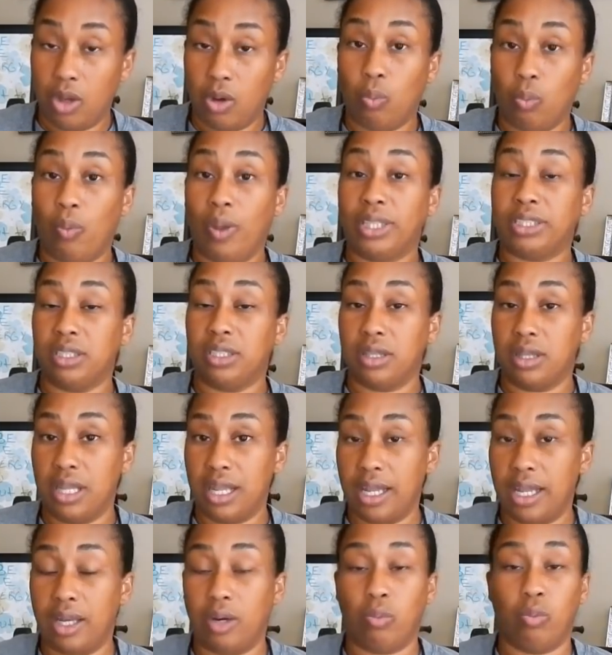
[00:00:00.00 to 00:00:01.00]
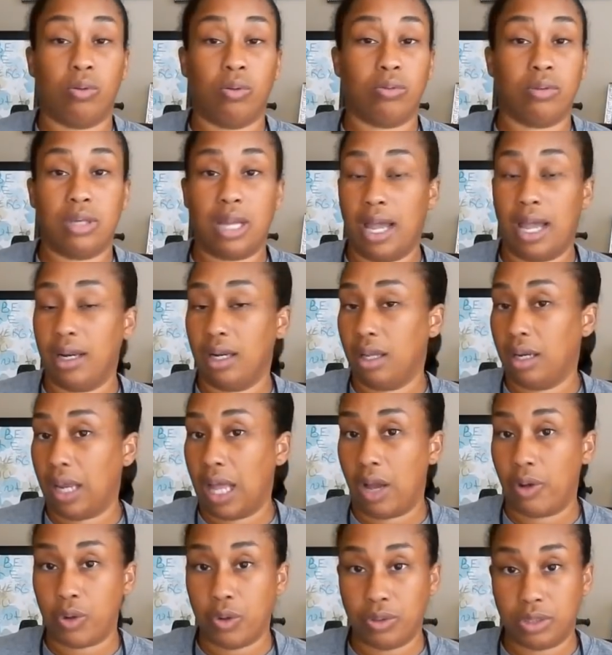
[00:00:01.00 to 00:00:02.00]
which then will not
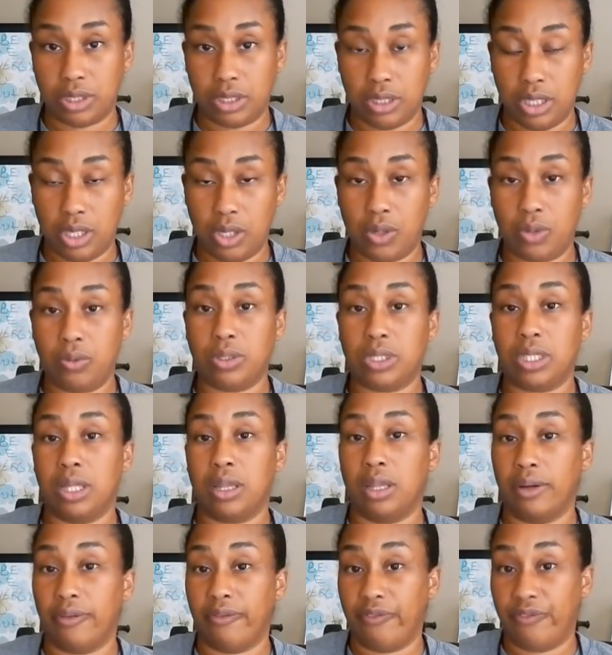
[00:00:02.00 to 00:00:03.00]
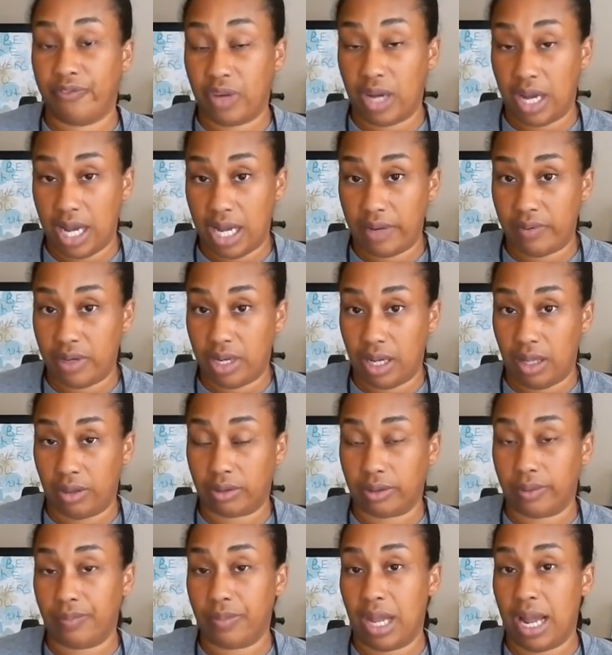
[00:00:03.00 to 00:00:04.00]
allow you to use the $5
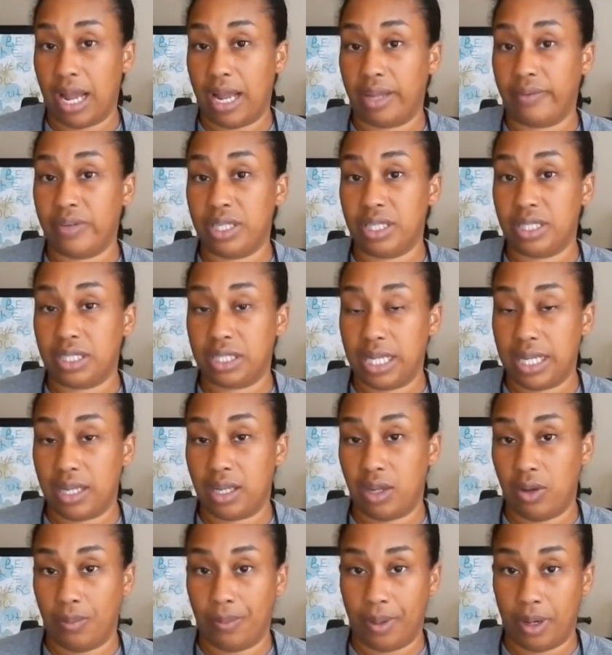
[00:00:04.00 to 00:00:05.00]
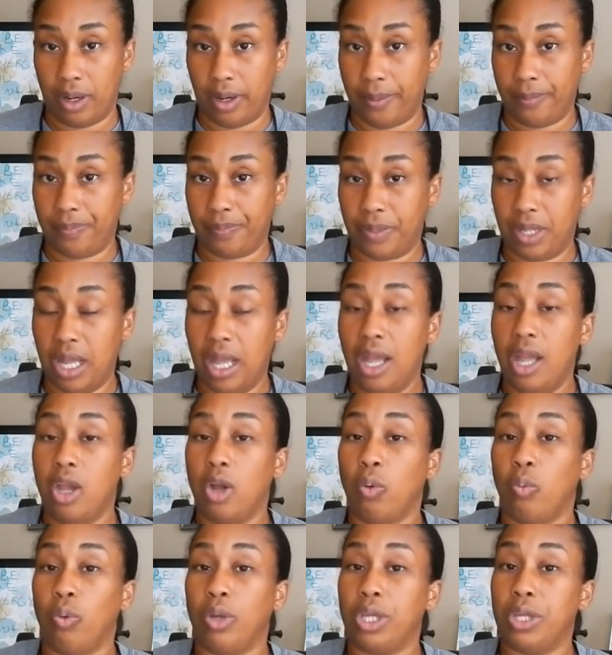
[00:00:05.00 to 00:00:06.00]
IVC coupon.
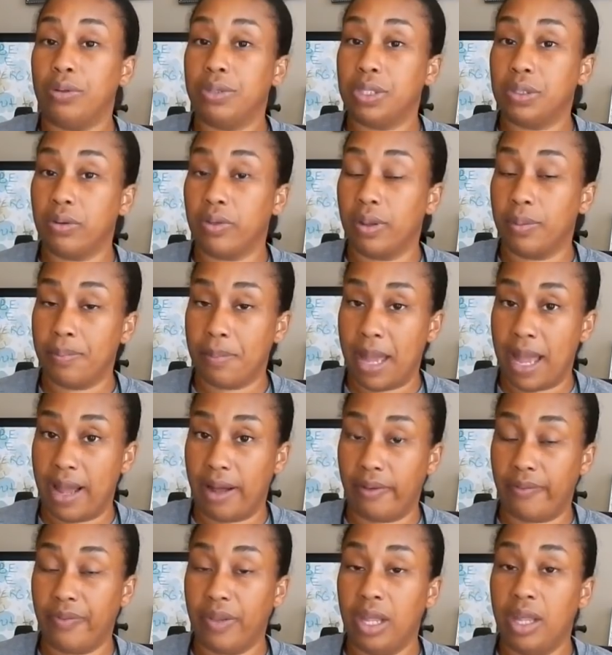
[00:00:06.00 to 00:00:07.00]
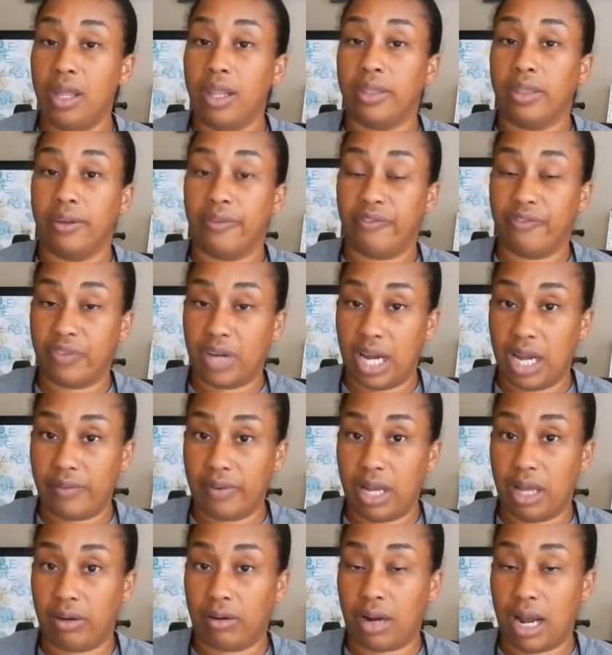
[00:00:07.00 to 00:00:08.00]
When you do the math, the
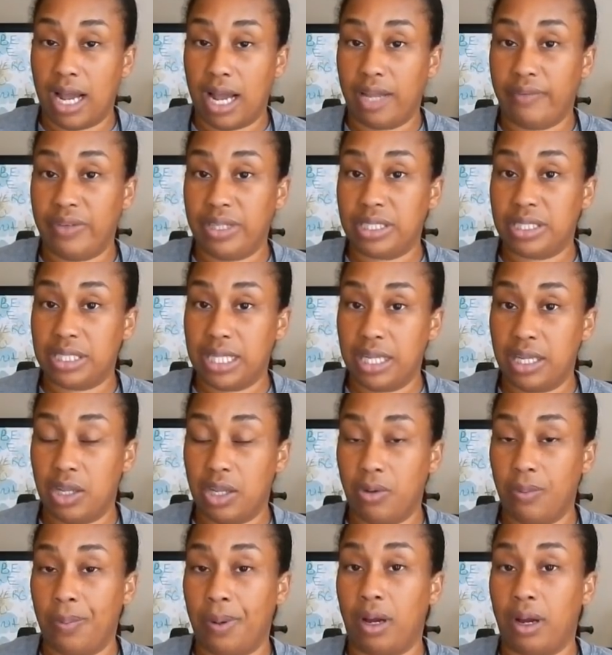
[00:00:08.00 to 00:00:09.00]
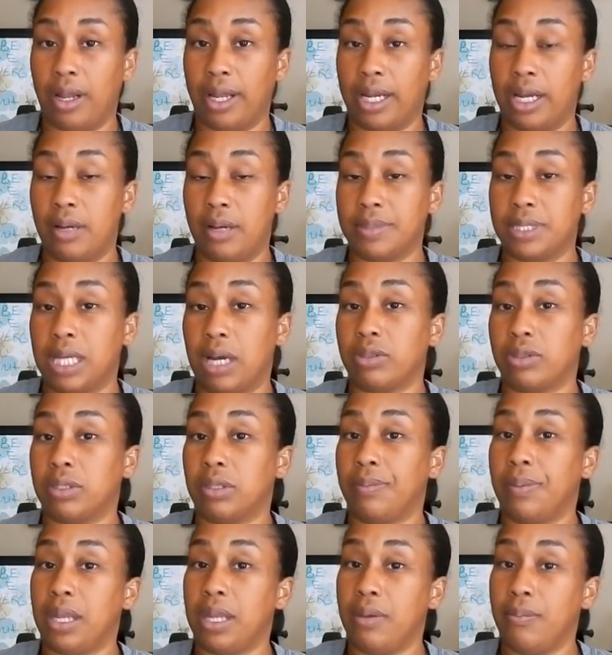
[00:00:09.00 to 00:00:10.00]
$5 IVC coupon comes out
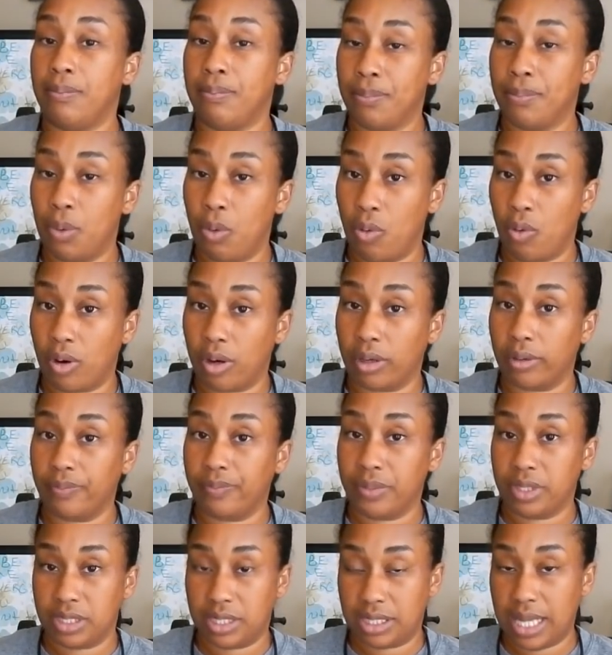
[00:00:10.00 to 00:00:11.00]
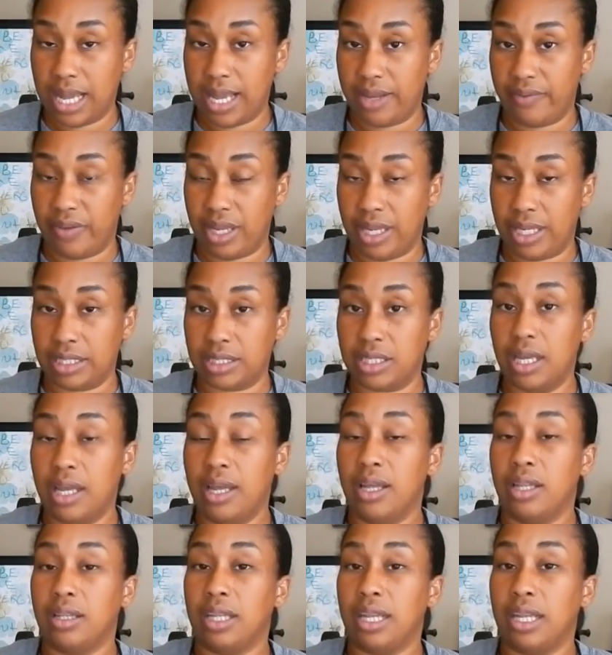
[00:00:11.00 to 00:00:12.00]
to be more savings
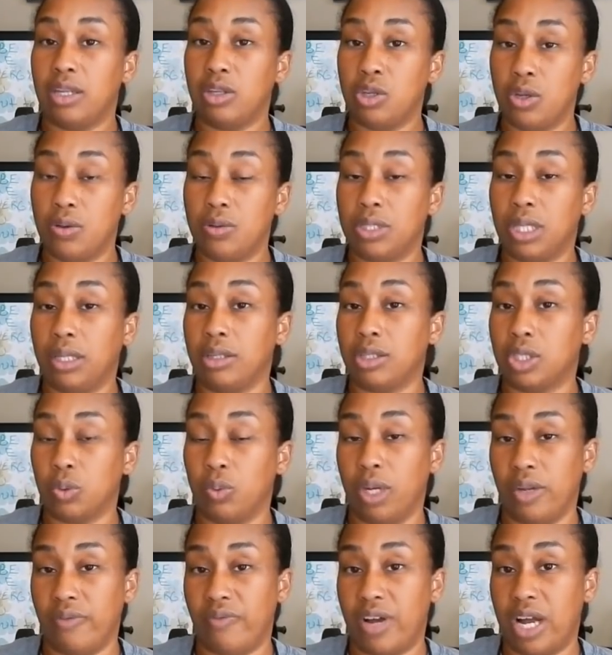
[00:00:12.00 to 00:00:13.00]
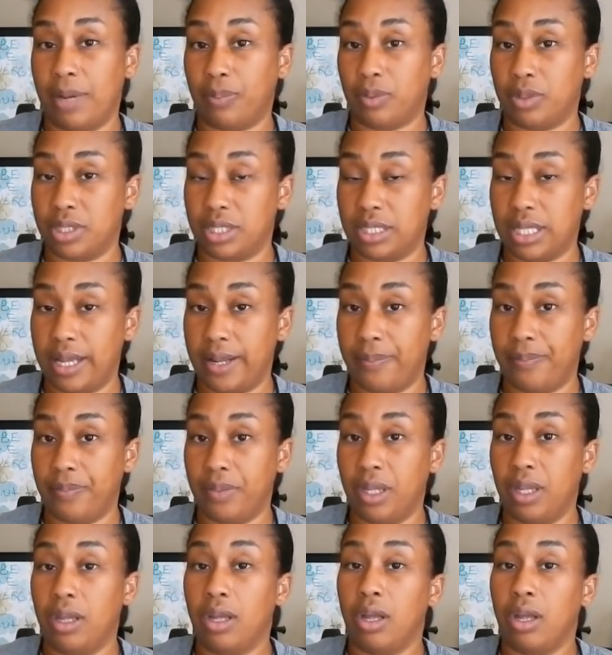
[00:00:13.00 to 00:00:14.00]
than using the 25%